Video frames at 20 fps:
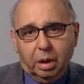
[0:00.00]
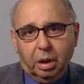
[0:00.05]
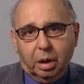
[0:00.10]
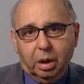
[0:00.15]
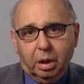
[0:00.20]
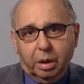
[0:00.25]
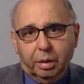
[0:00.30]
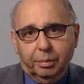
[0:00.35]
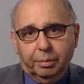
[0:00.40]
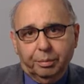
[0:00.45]

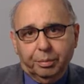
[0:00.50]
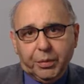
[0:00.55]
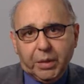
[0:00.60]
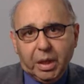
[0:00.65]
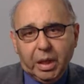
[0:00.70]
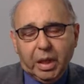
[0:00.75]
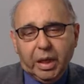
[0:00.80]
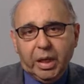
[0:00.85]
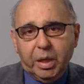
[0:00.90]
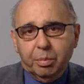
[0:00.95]
Um,
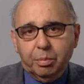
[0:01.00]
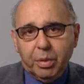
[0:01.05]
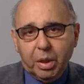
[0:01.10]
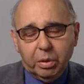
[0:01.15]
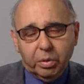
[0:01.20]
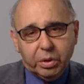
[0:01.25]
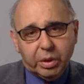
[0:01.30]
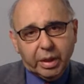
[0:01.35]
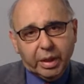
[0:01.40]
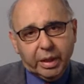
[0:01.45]
in
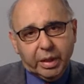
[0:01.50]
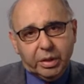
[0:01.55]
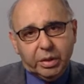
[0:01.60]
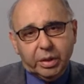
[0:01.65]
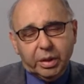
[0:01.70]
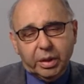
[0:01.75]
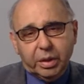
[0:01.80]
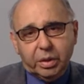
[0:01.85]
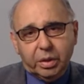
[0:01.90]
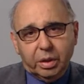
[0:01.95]
most
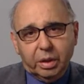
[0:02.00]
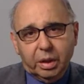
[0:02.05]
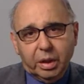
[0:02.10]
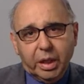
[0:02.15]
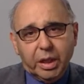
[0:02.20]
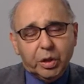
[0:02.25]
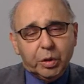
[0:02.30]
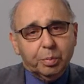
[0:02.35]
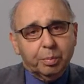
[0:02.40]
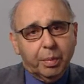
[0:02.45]
cases,
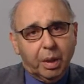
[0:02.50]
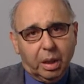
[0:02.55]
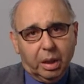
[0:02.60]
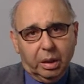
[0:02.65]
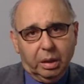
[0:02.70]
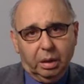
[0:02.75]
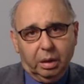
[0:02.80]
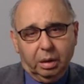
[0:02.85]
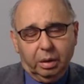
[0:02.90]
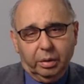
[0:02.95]
it's
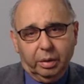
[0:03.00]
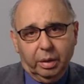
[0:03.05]
mild,